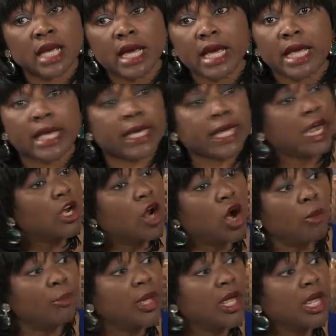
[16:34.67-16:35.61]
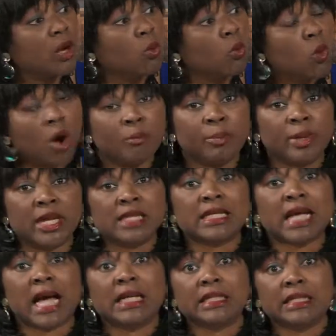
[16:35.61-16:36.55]
He cannot be in one place
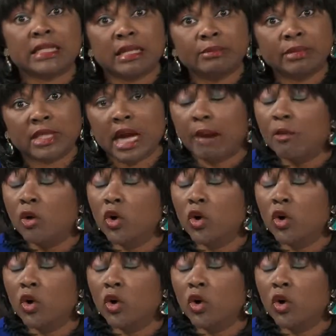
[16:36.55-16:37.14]
at the same time.